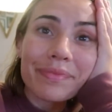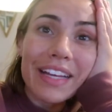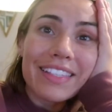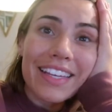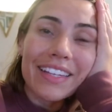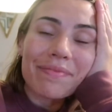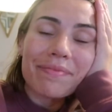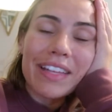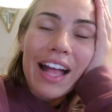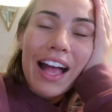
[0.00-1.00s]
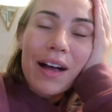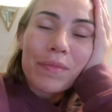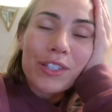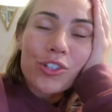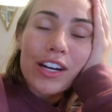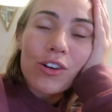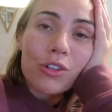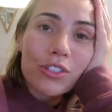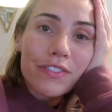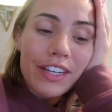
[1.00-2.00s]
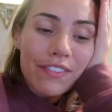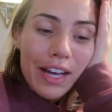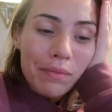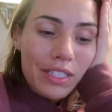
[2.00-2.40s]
that's it. I'm gonna try to cultivate a vibe